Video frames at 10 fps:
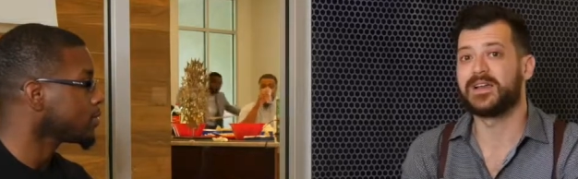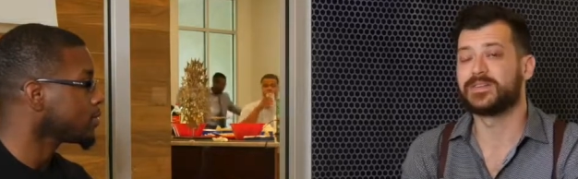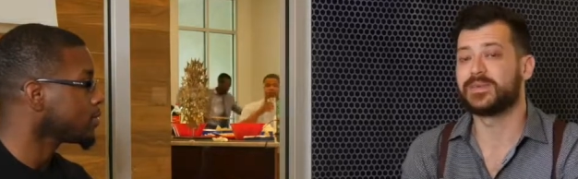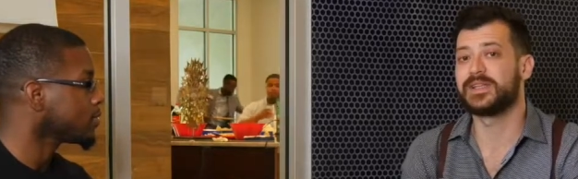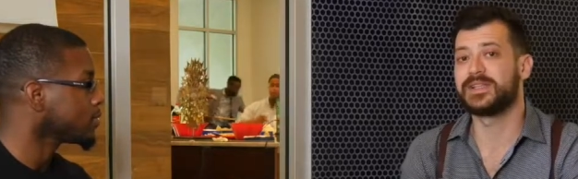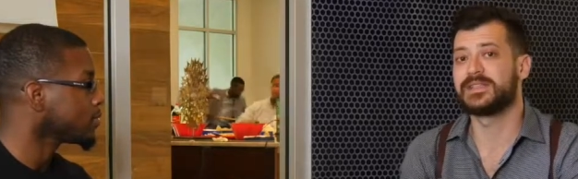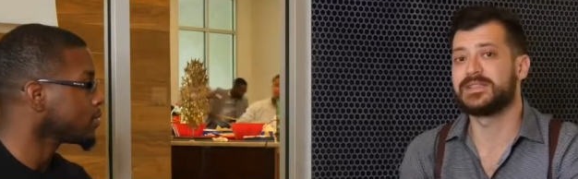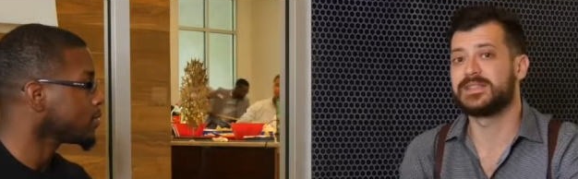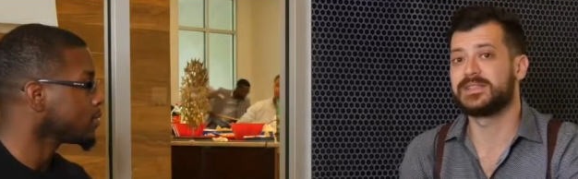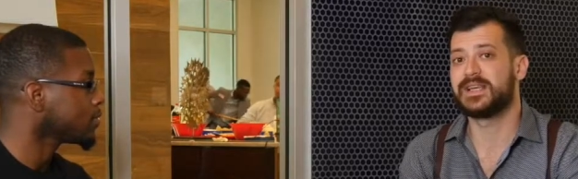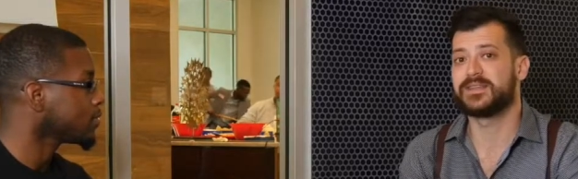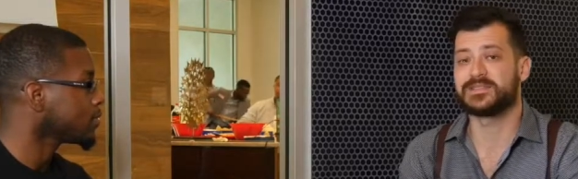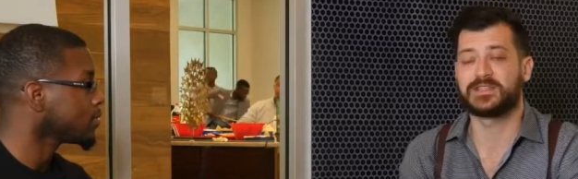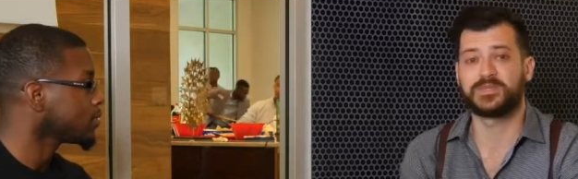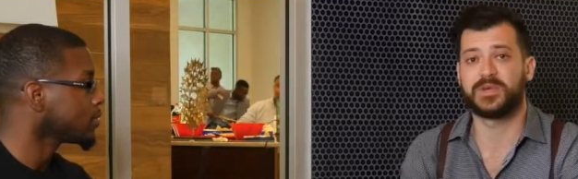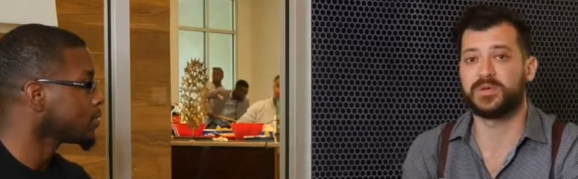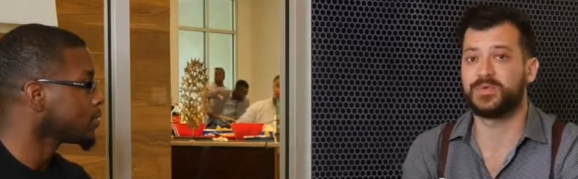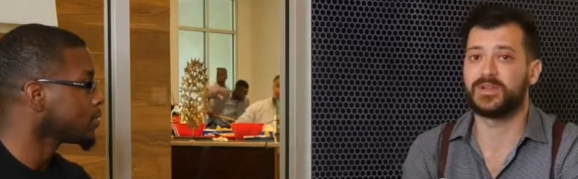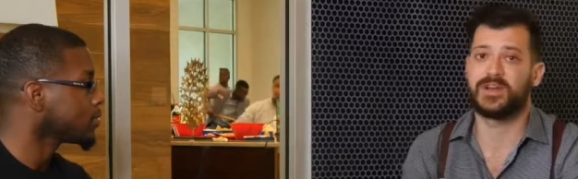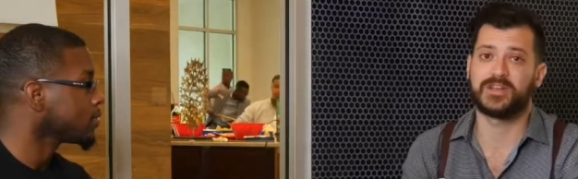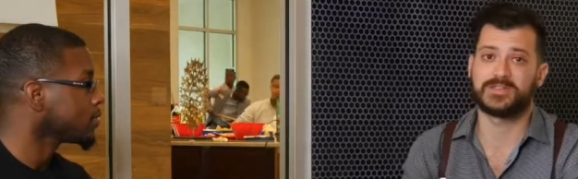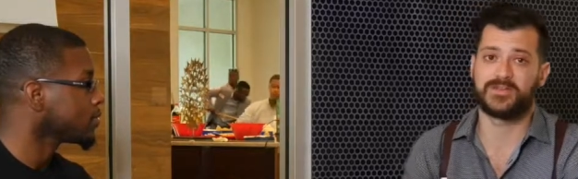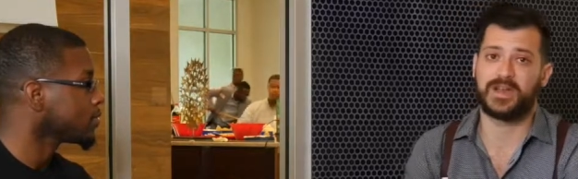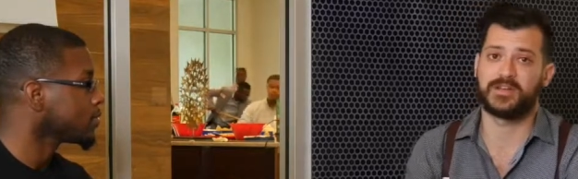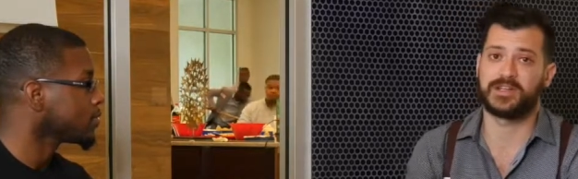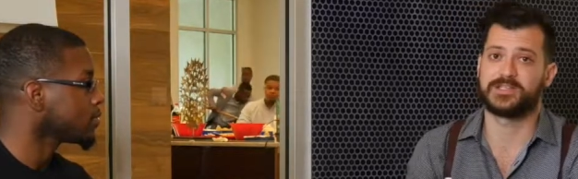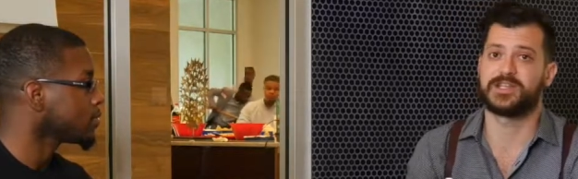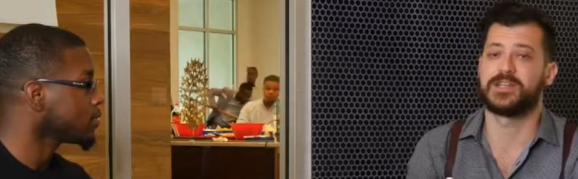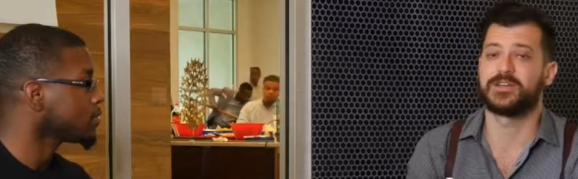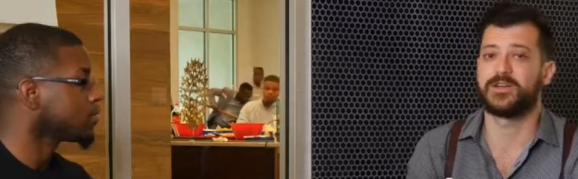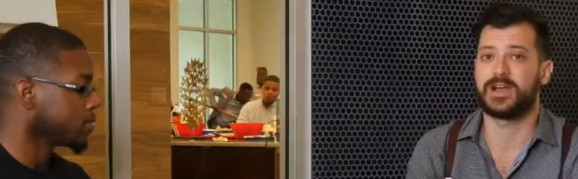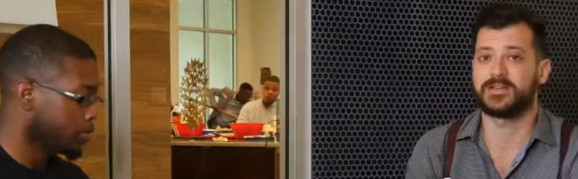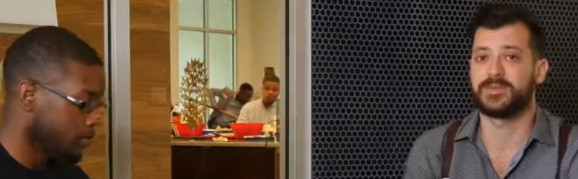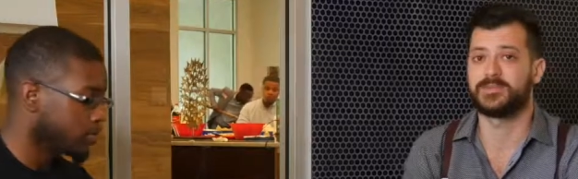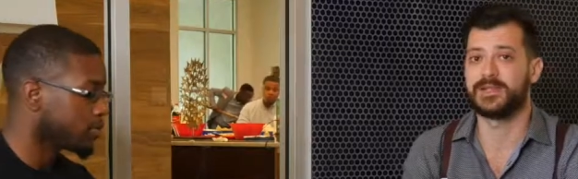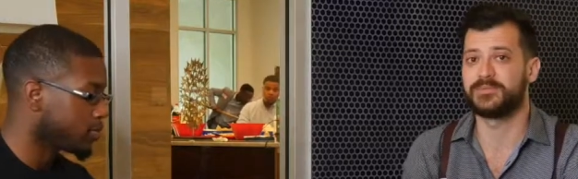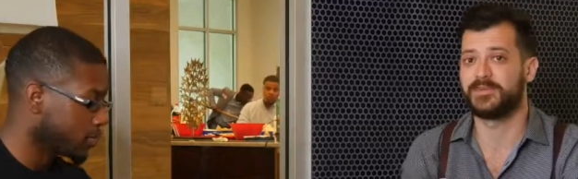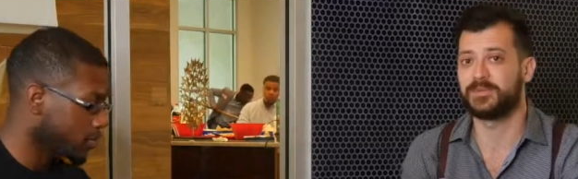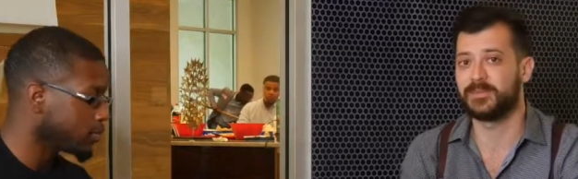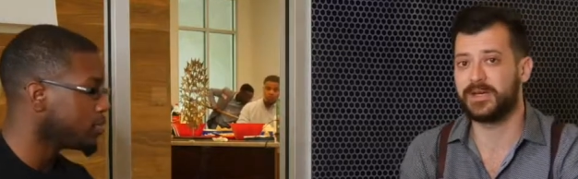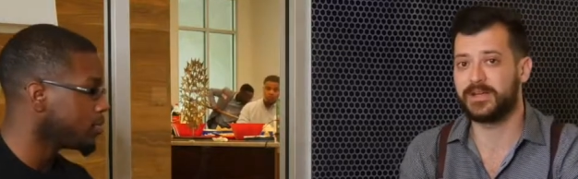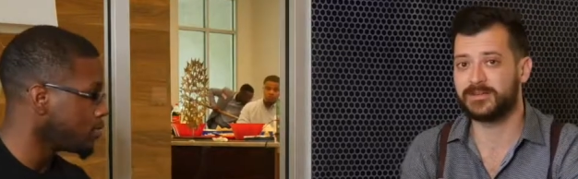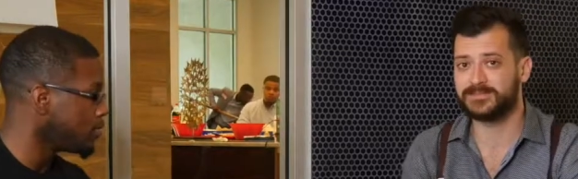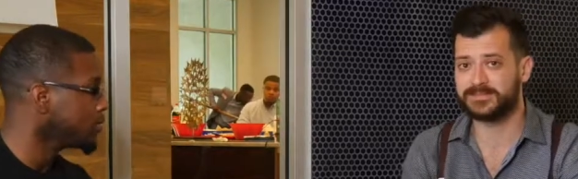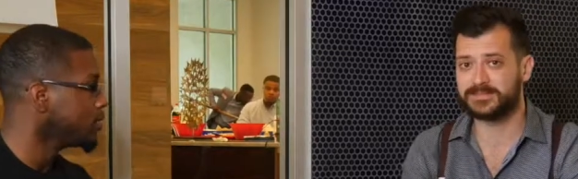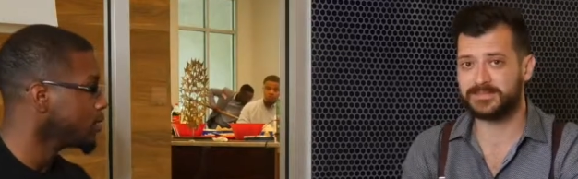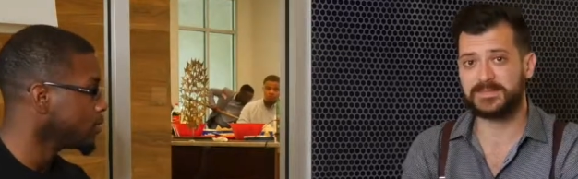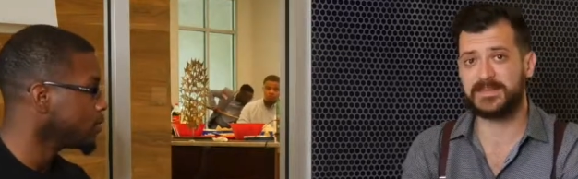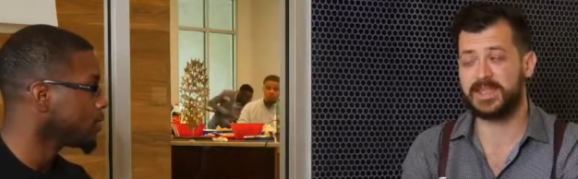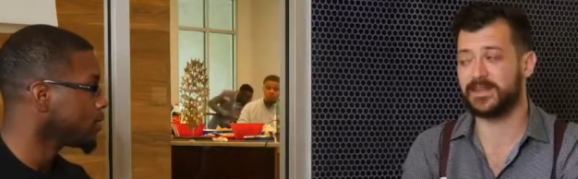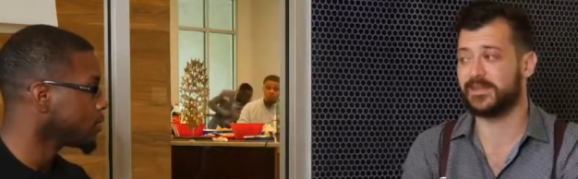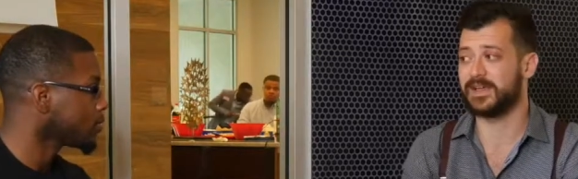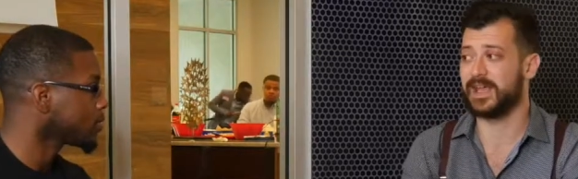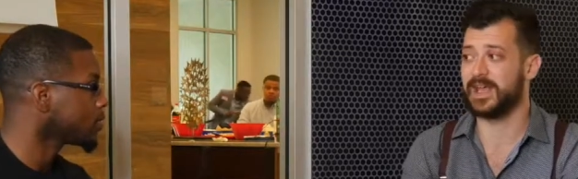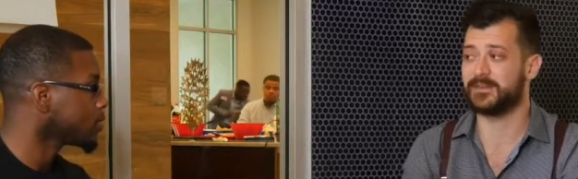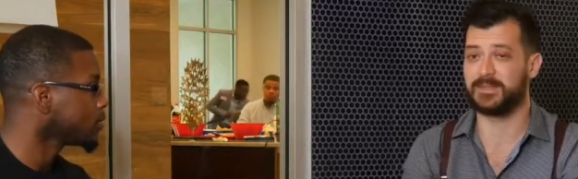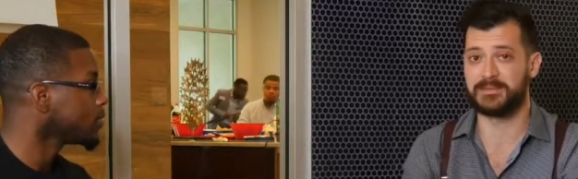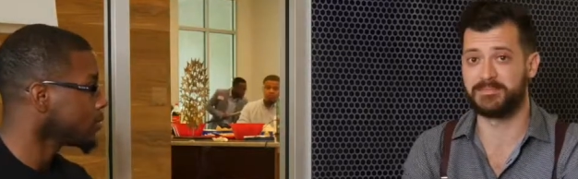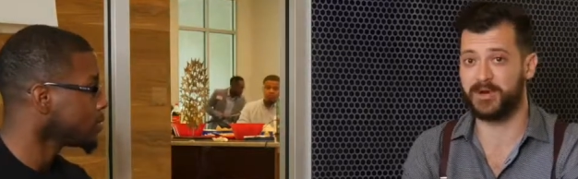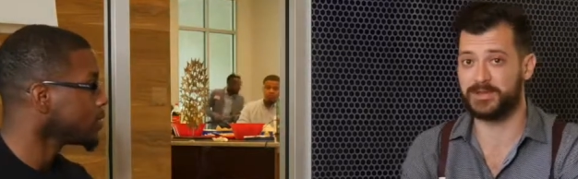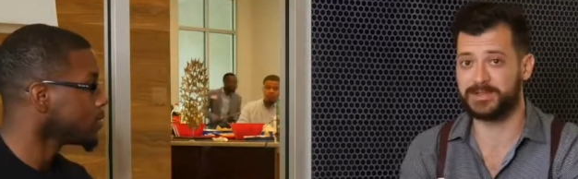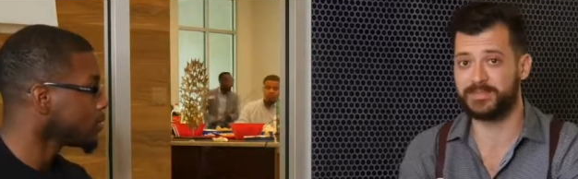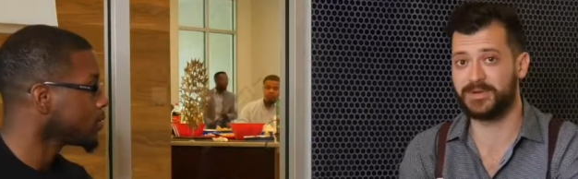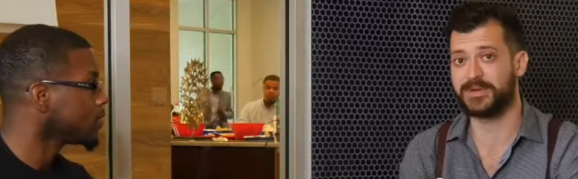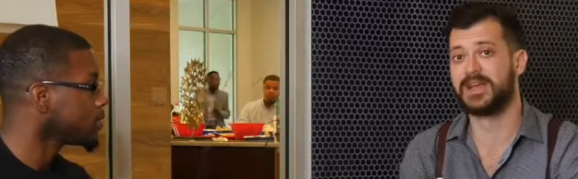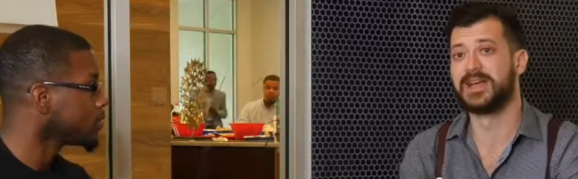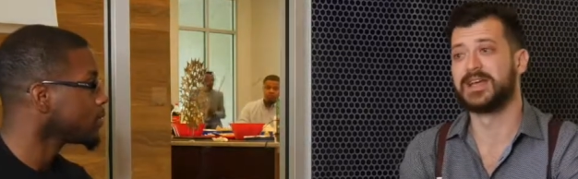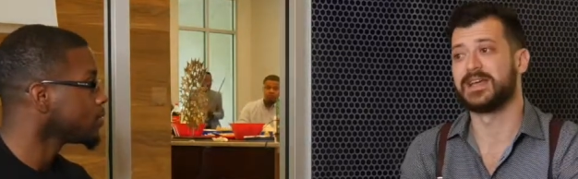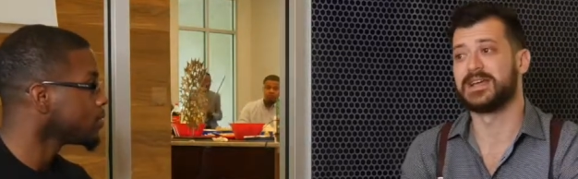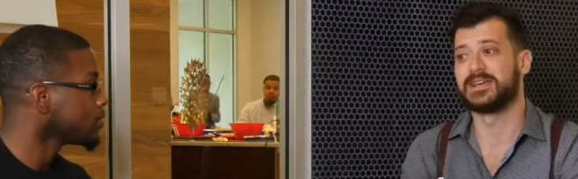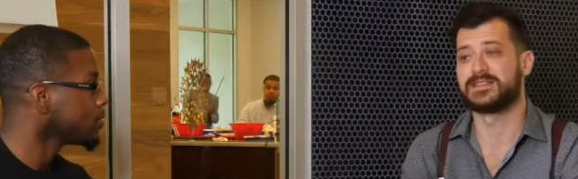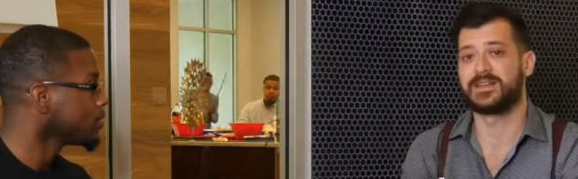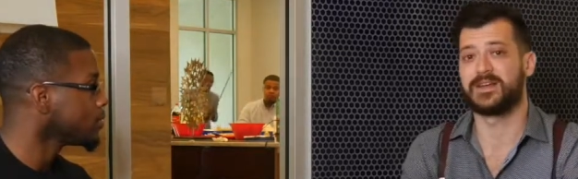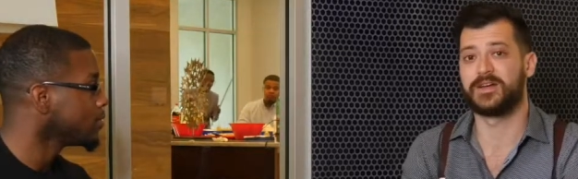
Speaker 1: it is really in detail. It's got twenty-one laws of how to actually interact with people a bit better. And if I can, my bonus book is uh,